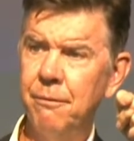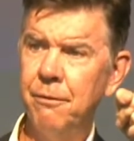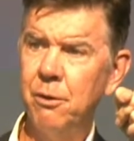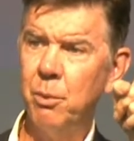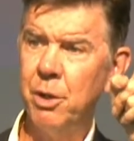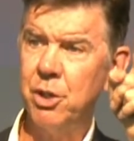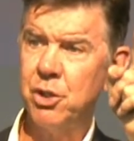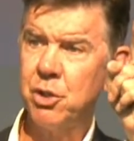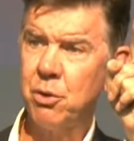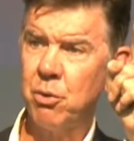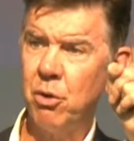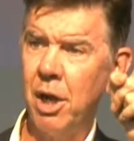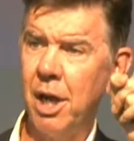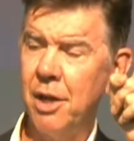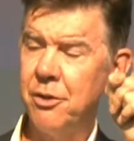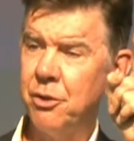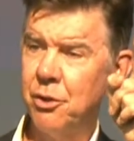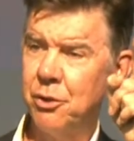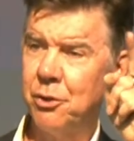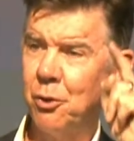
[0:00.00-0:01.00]
for which
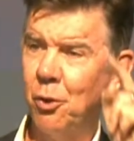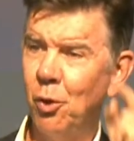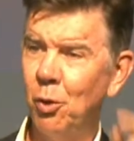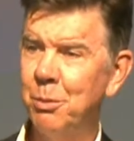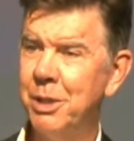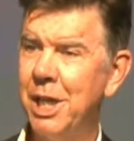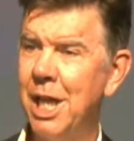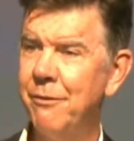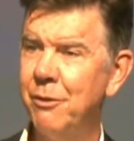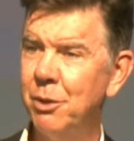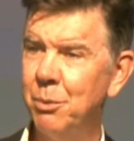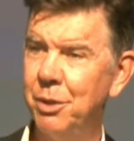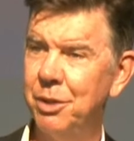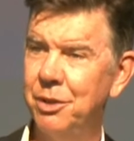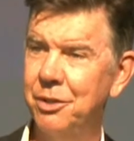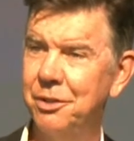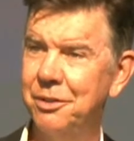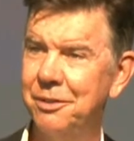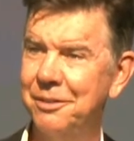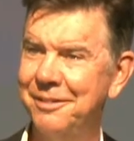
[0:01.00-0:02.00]
Christ has called me
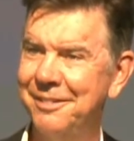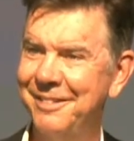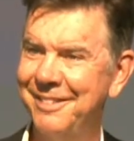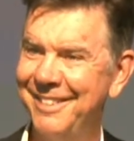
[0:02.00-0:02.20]
heavenwards.